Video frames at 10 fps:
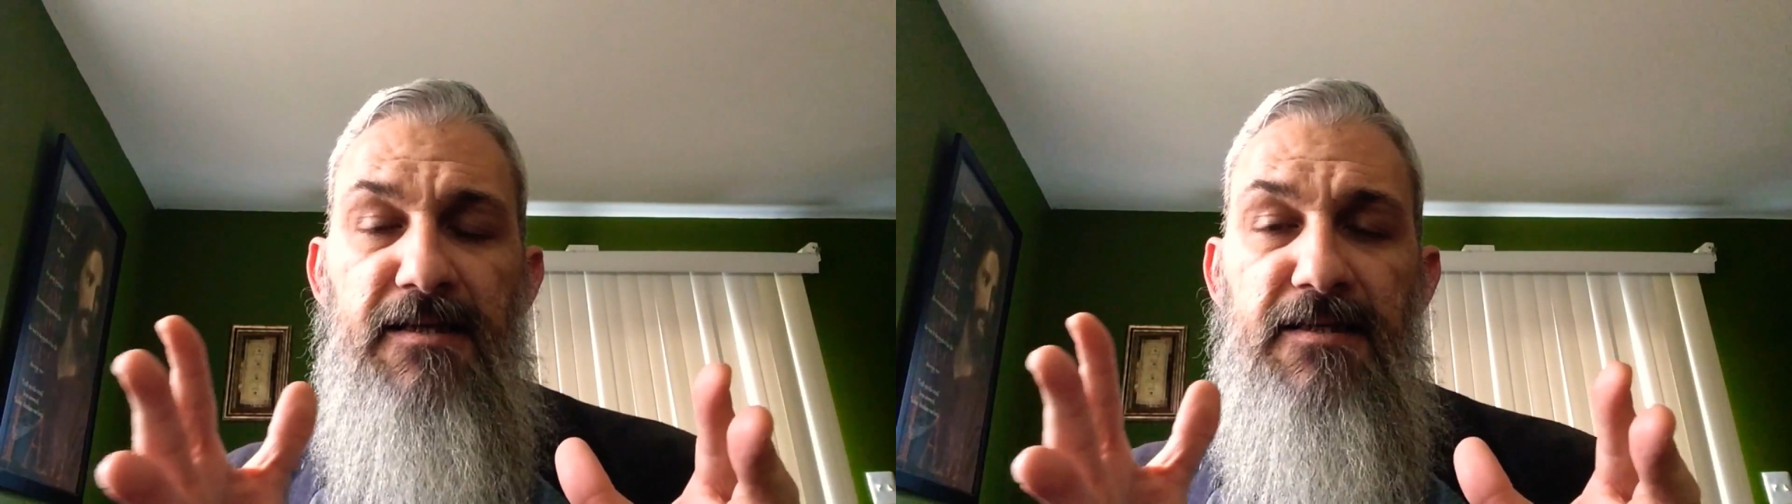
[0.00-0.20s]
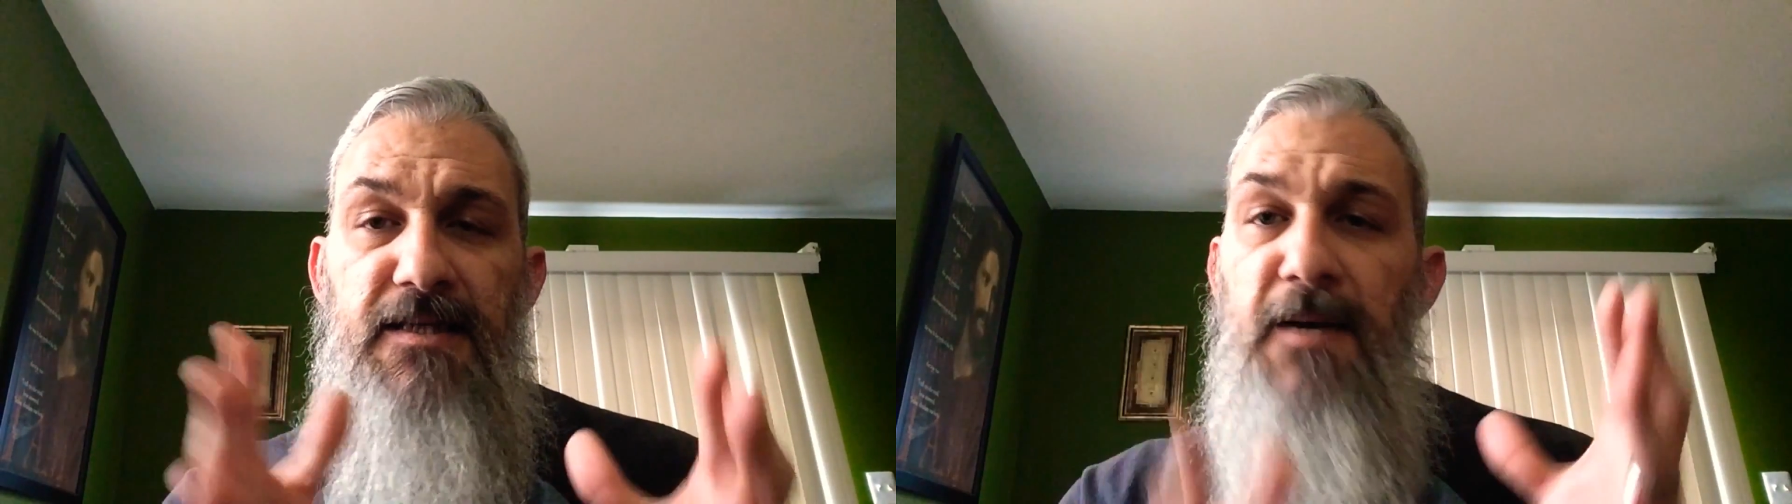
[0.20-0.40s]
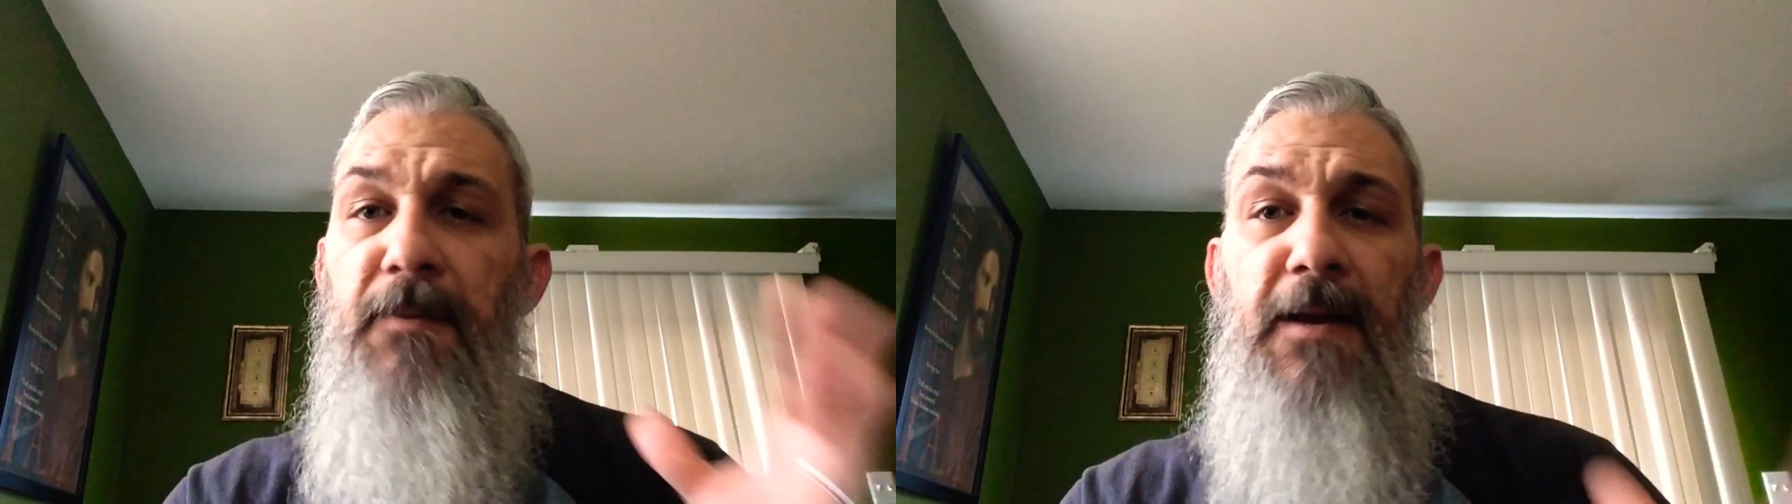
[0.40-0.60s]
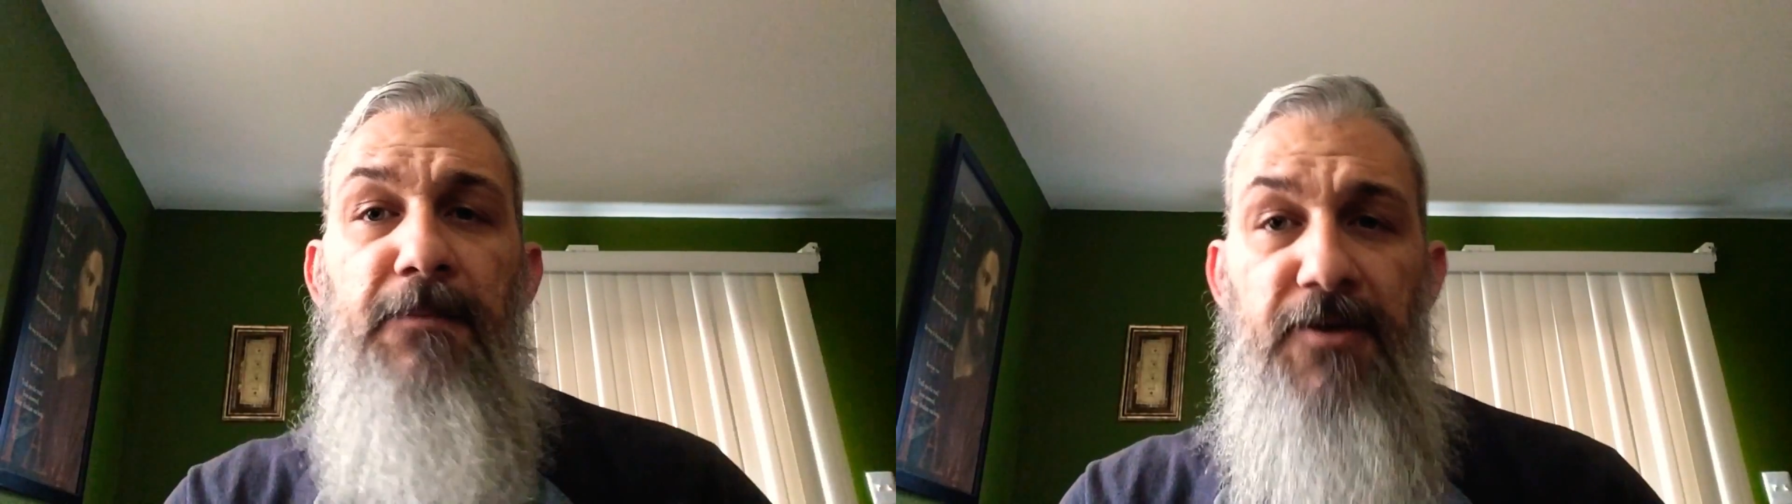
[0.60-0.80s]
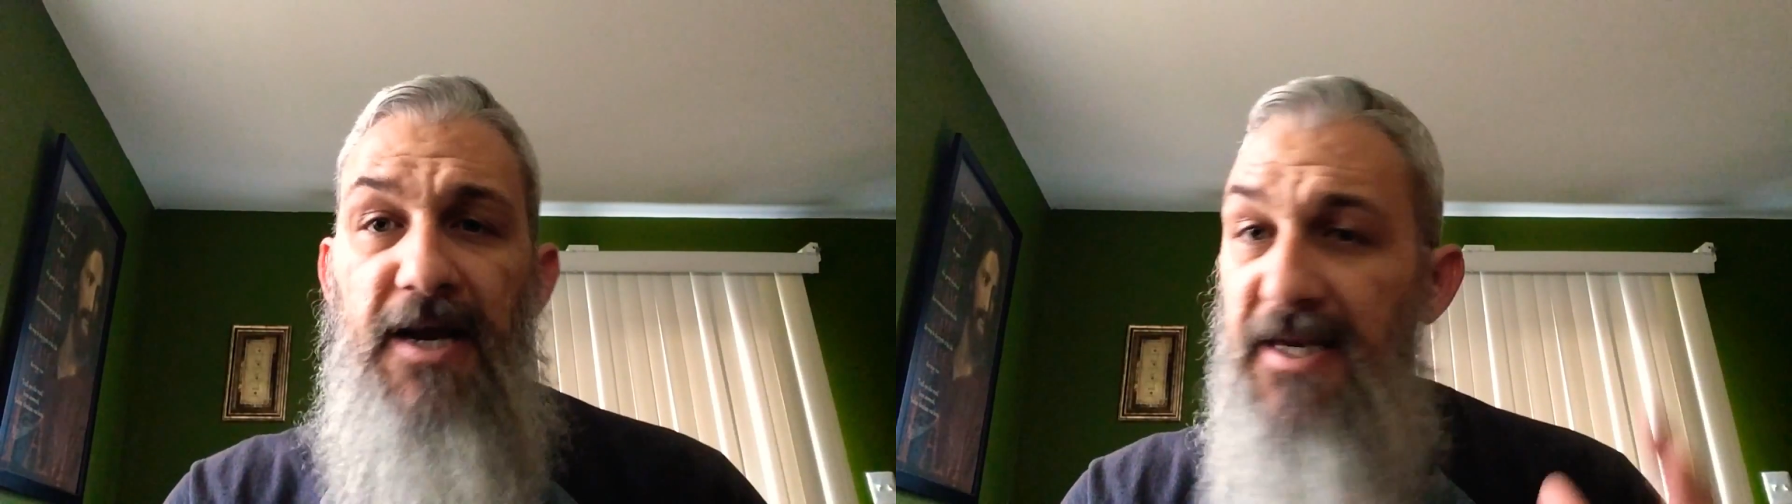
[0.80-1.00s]
some
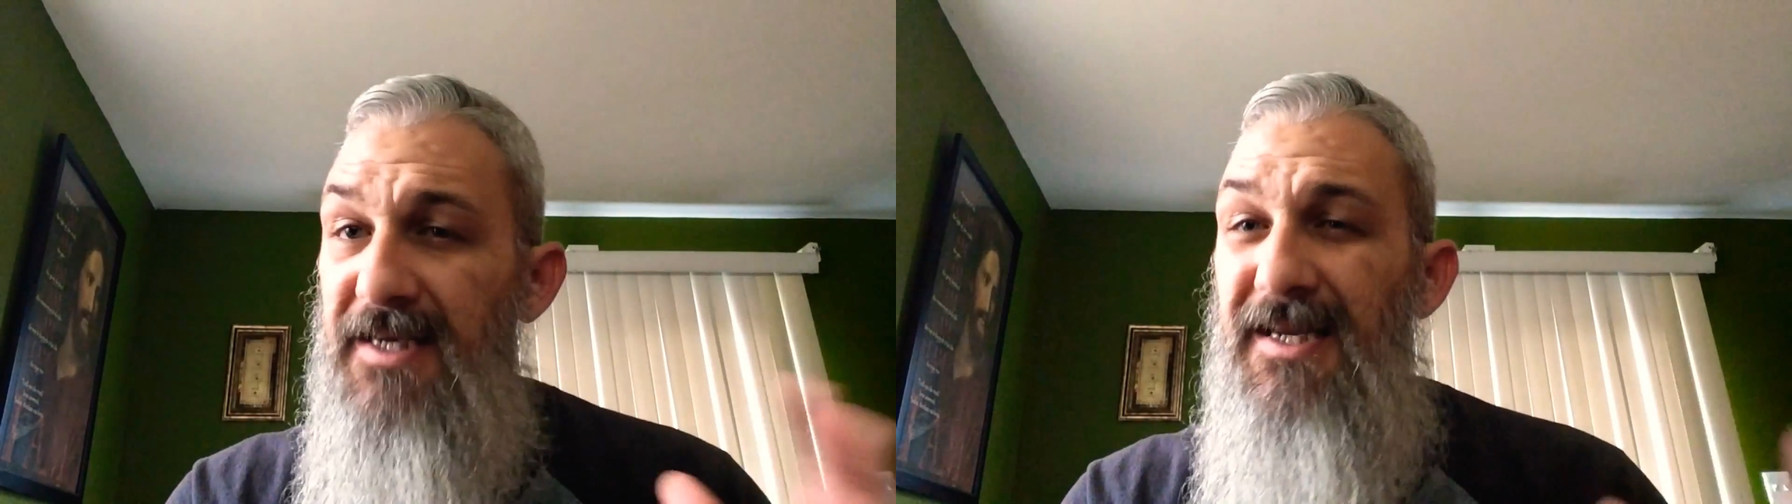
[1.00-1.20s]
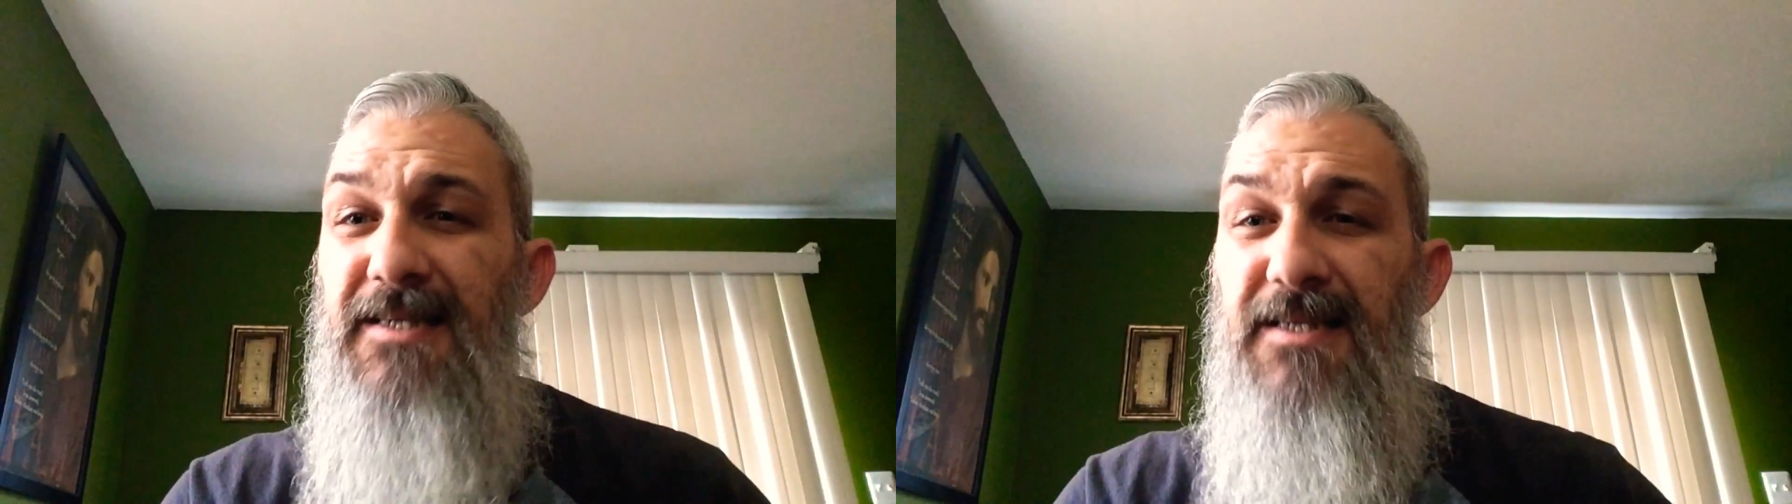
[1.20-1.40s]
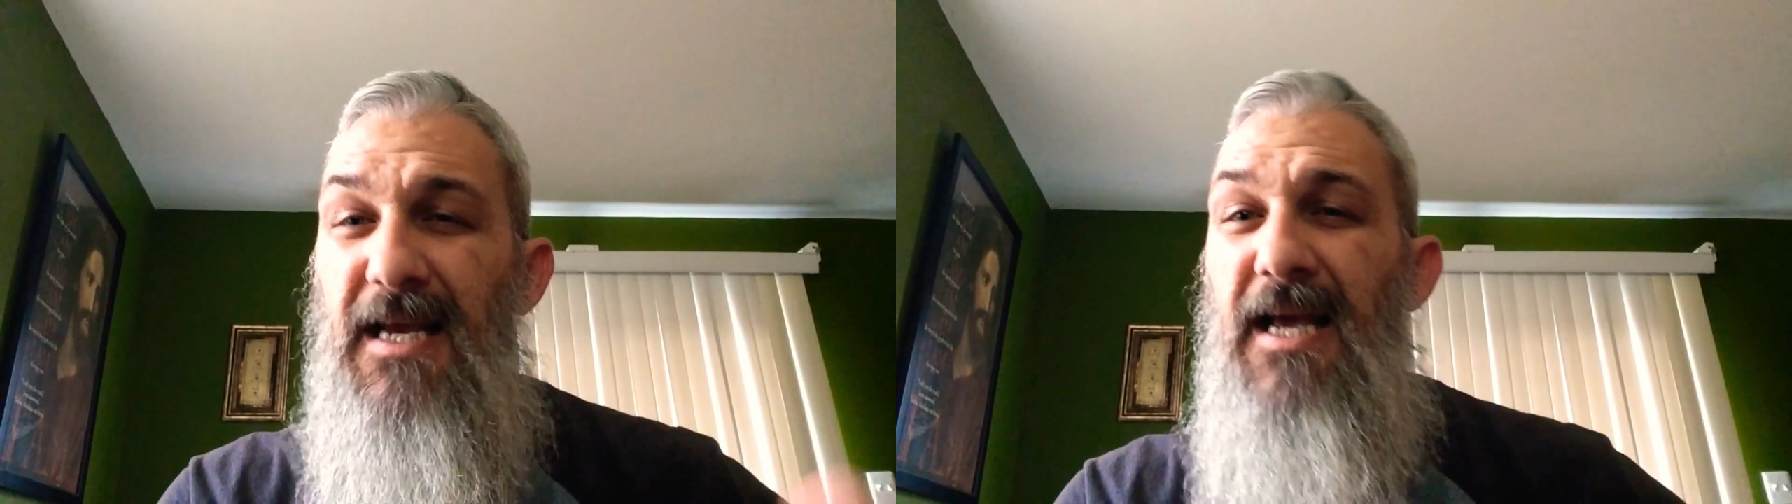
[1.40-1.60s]
people that it doesn't